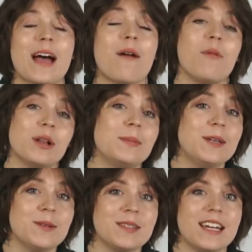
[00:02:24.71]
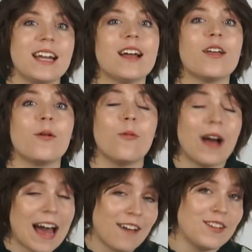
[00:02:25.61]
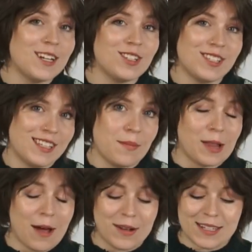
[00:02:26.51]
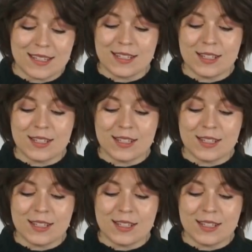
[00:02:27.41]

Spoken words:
I will be using 1/2 inch seam allowance.